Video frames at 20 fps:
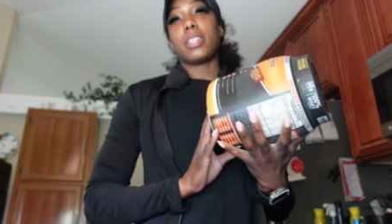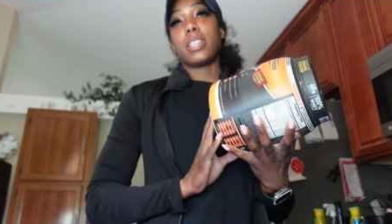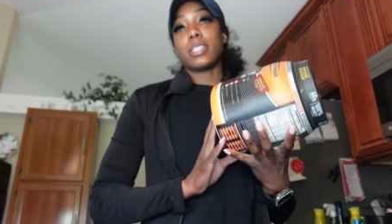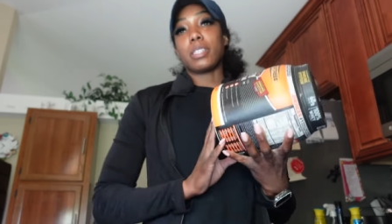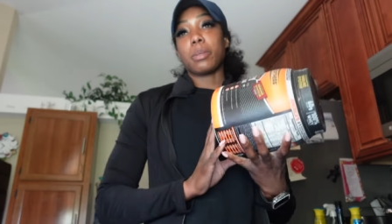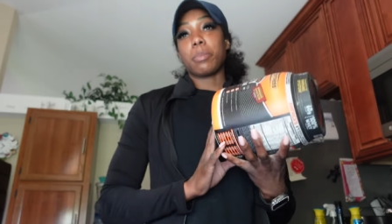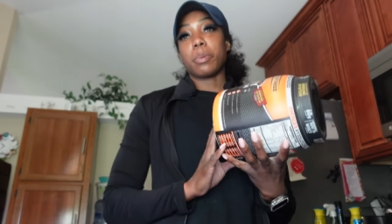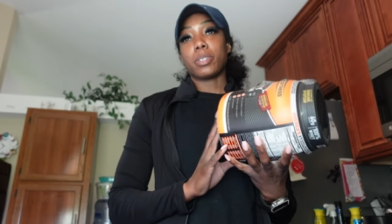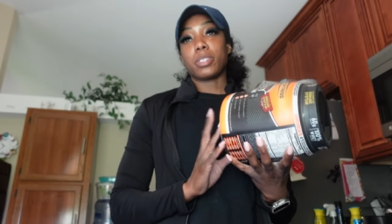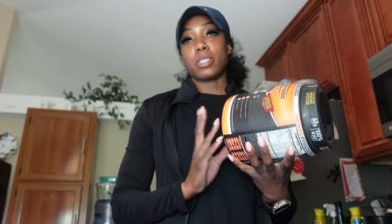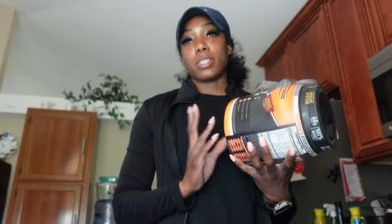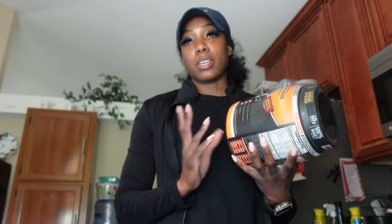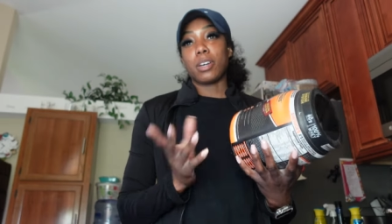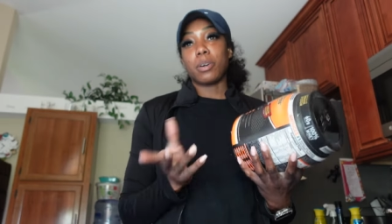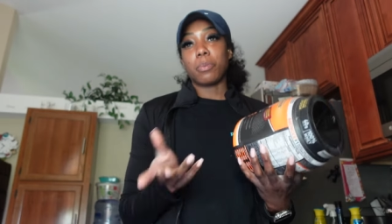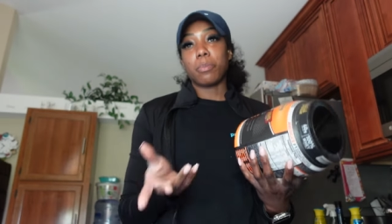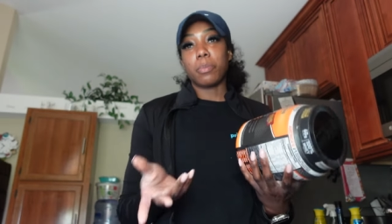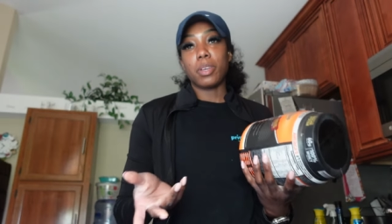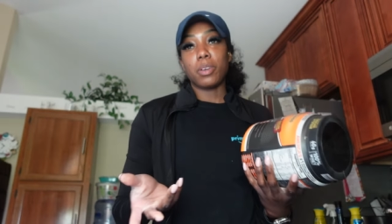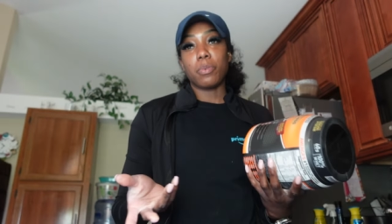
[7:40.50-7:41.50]
that's supposed to
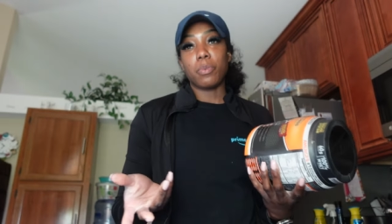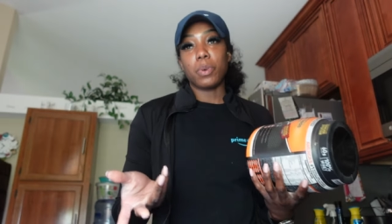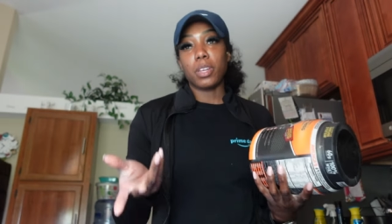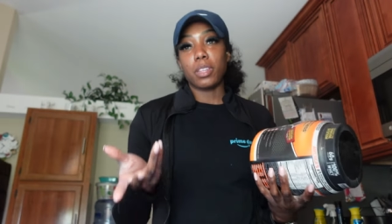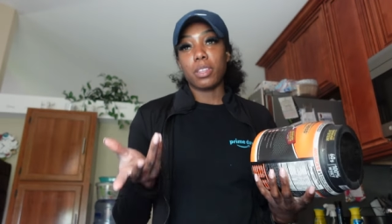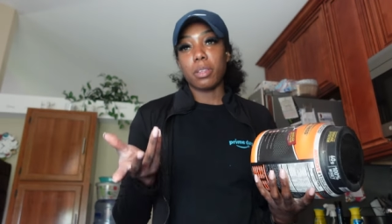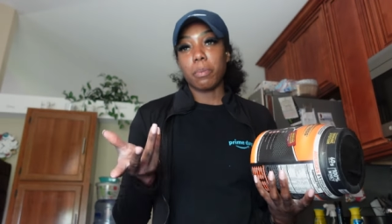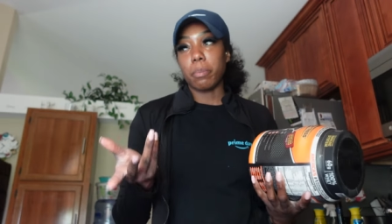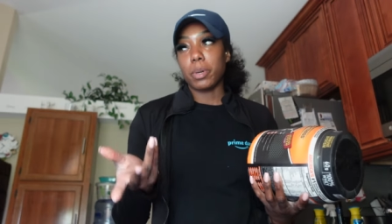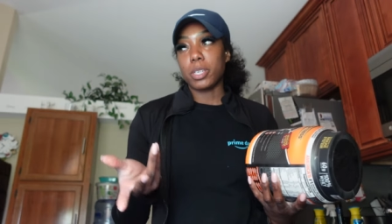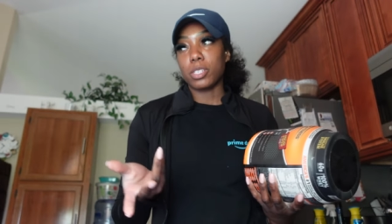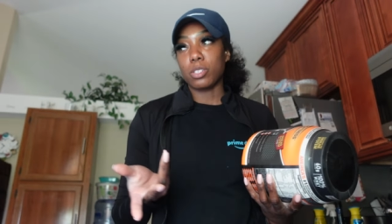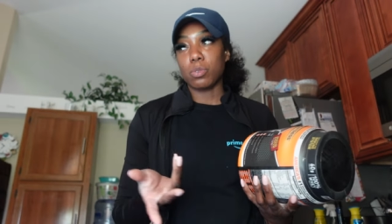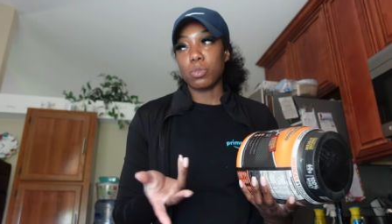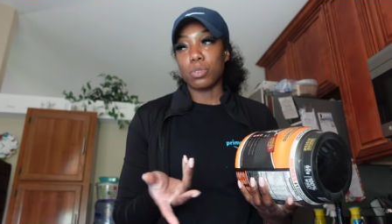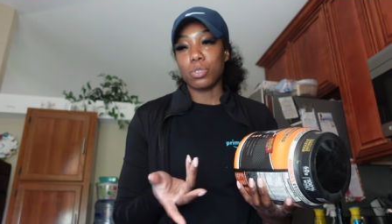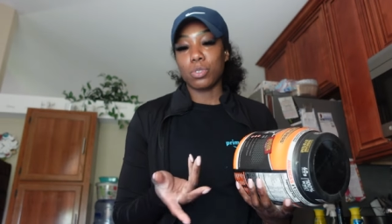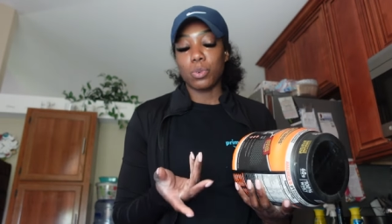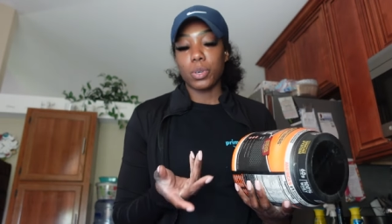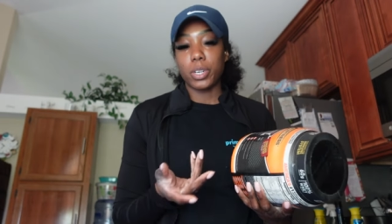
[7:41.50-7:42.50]
help me with muscle
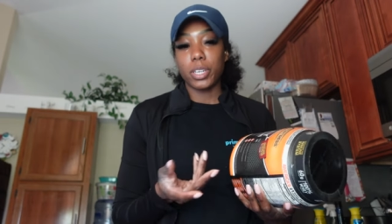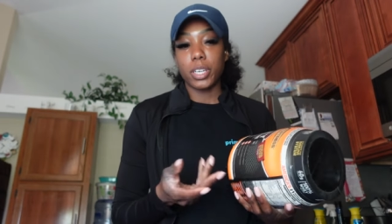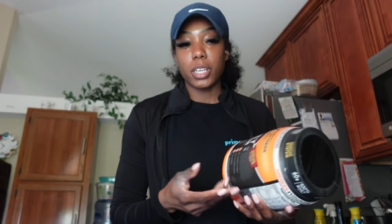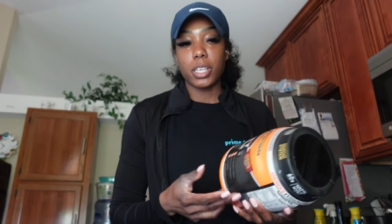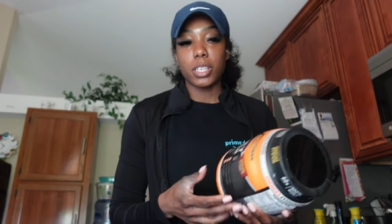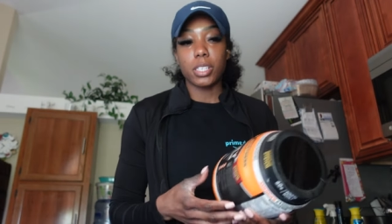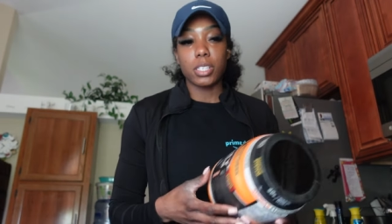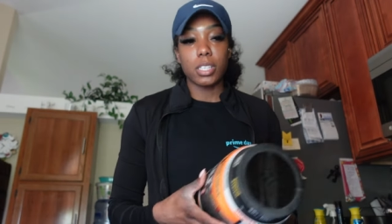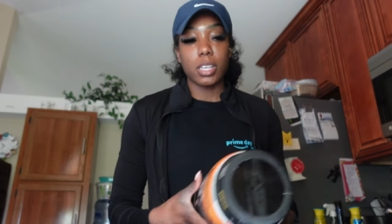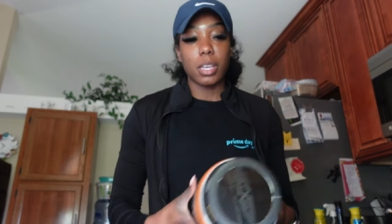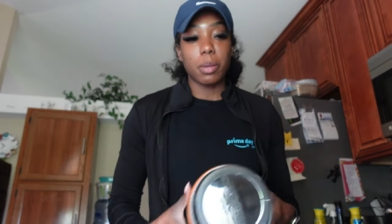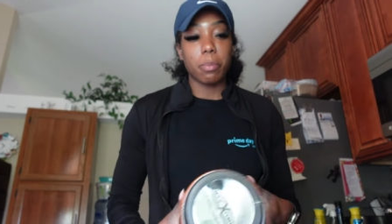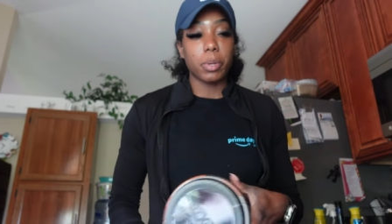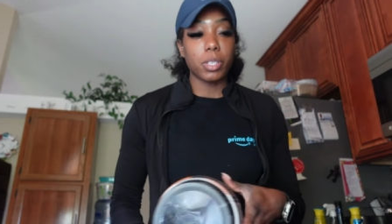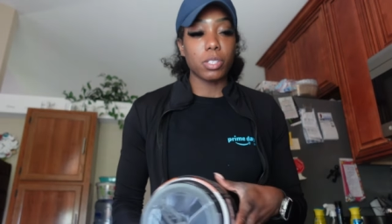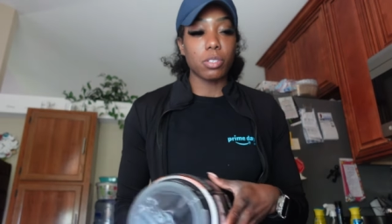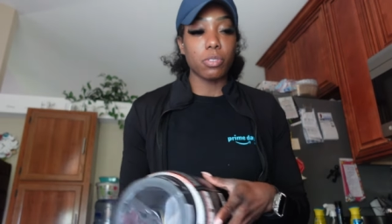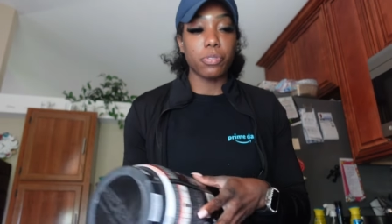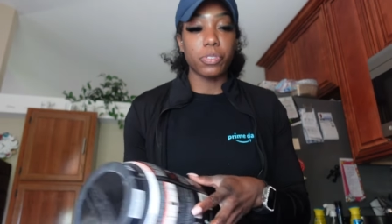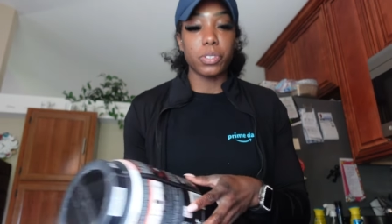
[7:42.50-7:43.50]
soreness and
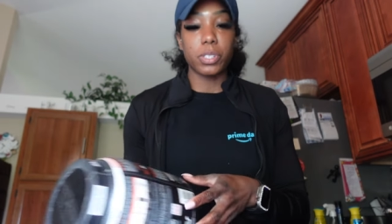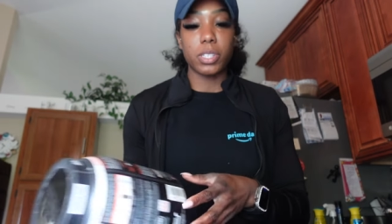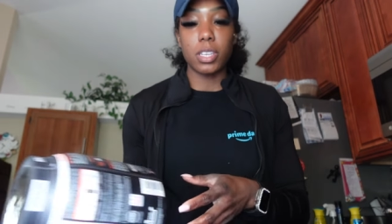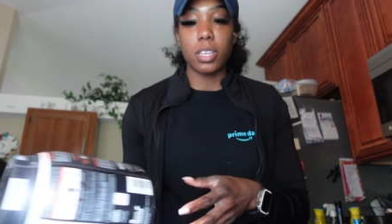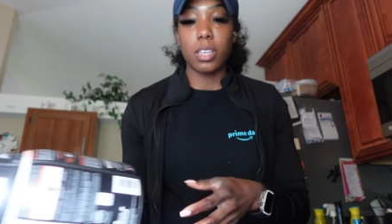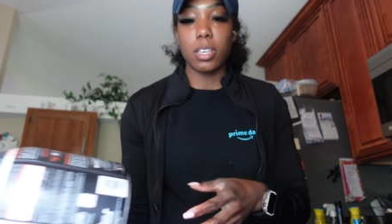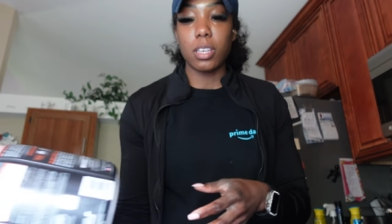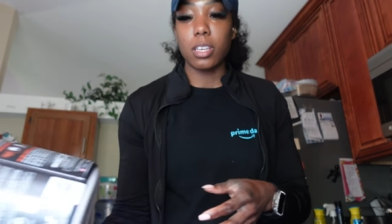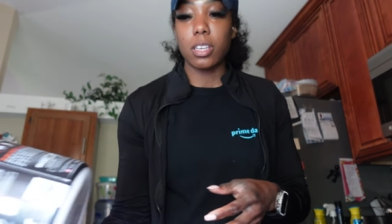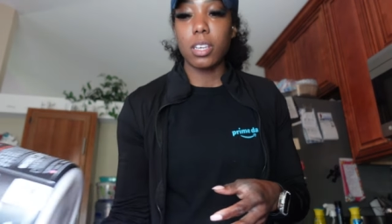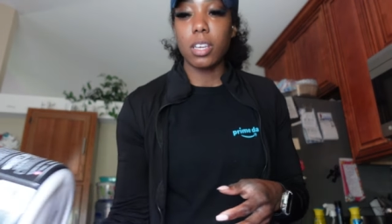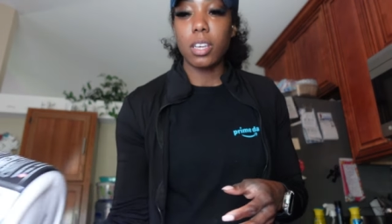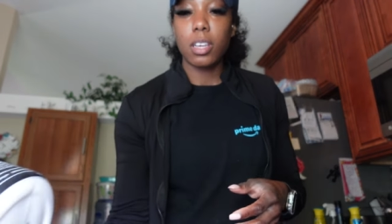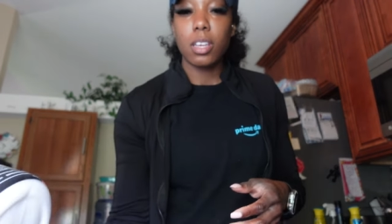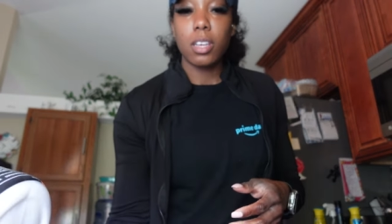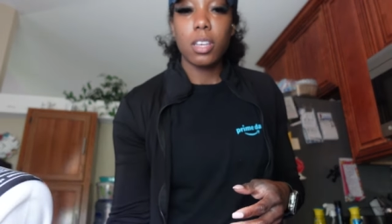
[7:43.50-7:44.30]
muscle fatigue.